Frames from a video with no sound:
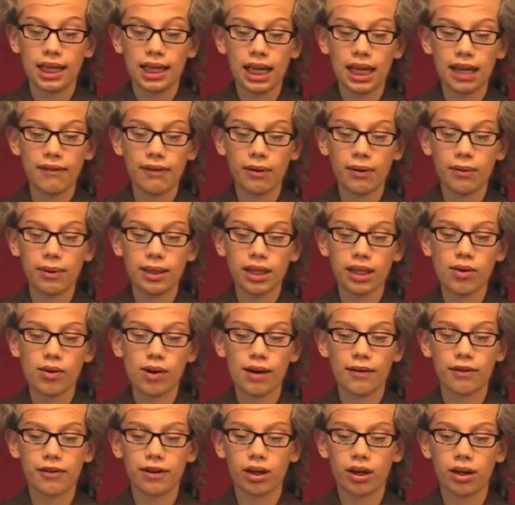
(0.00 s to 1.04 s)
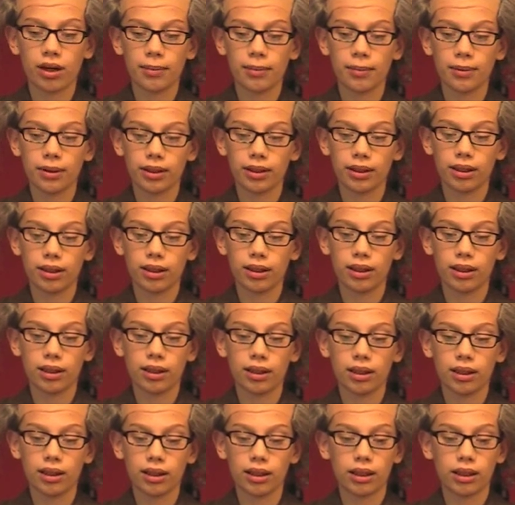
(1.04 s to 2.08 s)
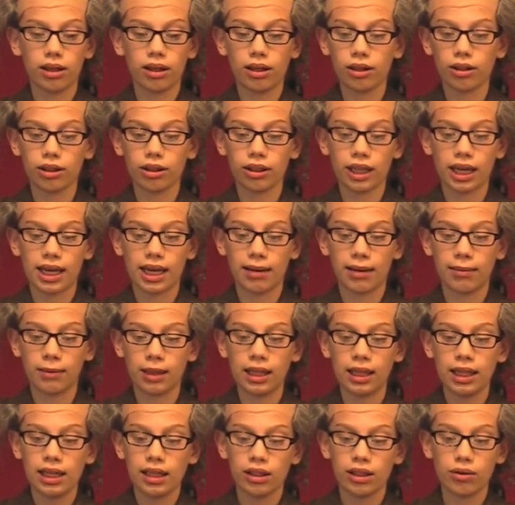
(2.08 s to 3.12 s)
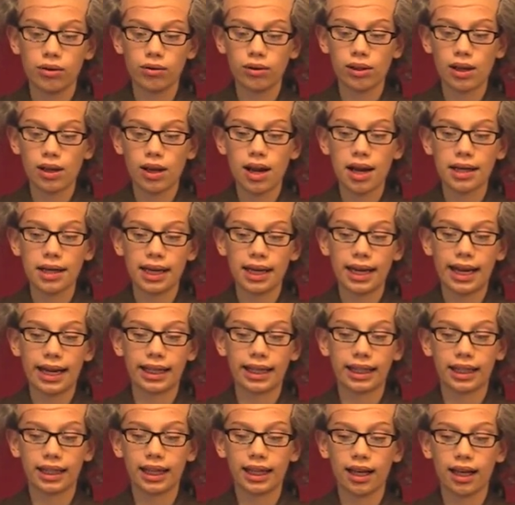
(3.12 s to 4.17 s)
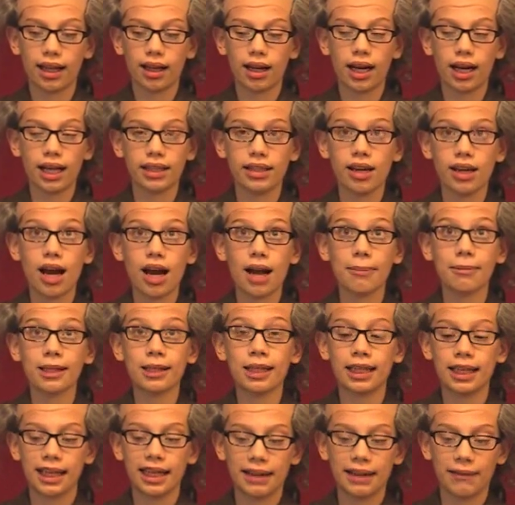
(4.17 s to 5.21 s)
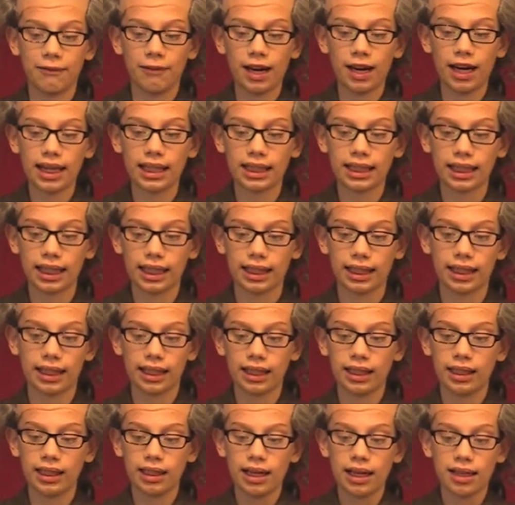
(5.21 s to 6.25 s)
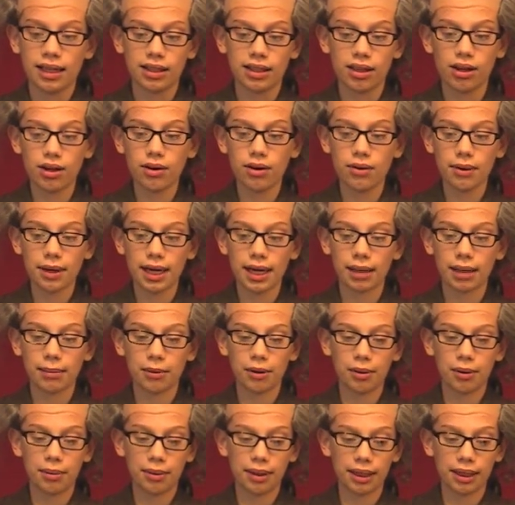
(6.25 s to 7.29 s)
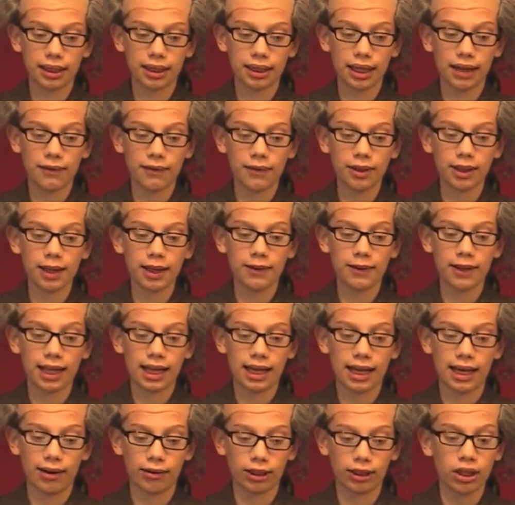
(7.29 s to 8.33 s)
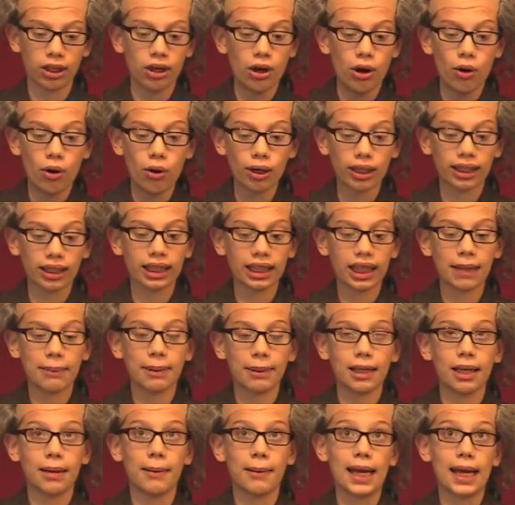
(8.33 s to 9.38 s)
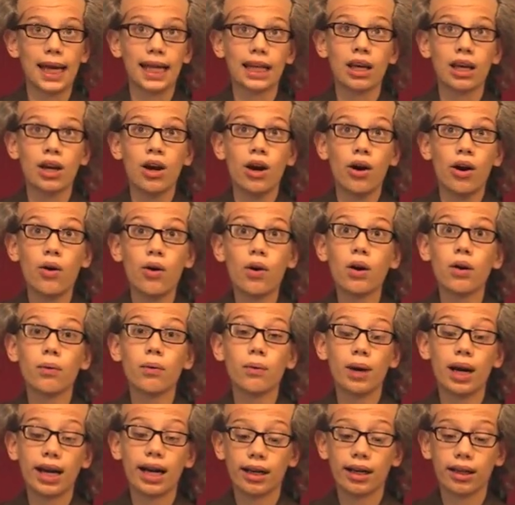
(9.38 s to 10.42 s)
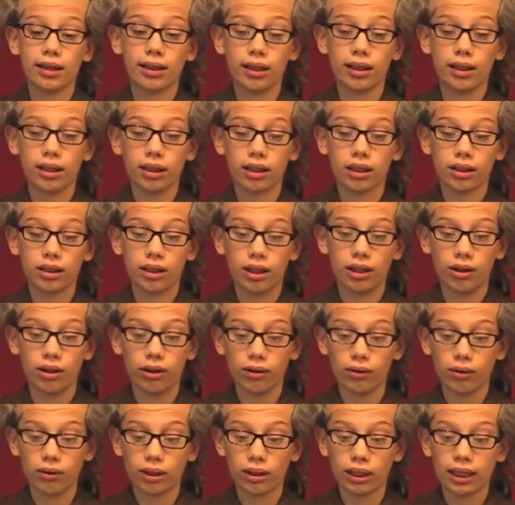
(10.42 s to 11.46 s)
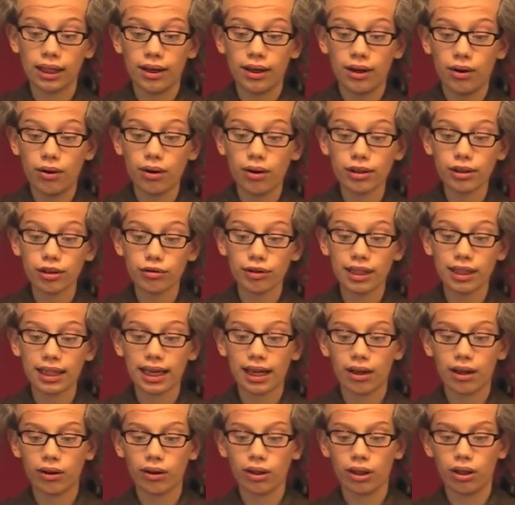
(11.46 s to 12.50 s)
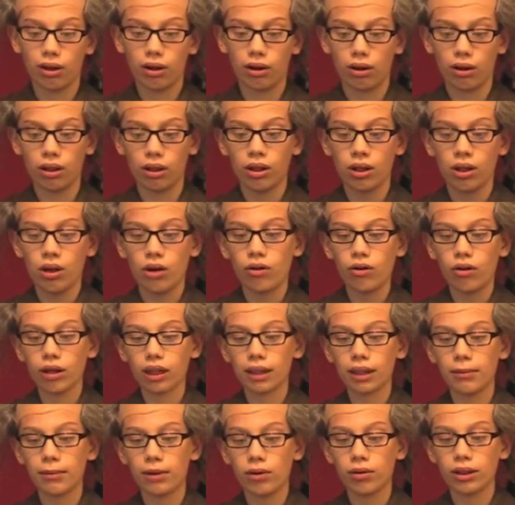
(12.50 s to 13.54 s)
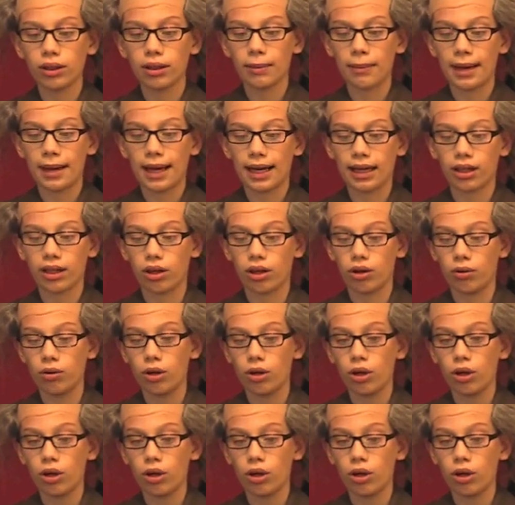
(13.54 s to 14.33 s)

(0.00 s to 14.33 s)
Even when you have conquered him, do not adopt his vices. No animal must ever live in a house, or sleep in a bed, or wear clothes, or drink alcohol, or smoke tobacco,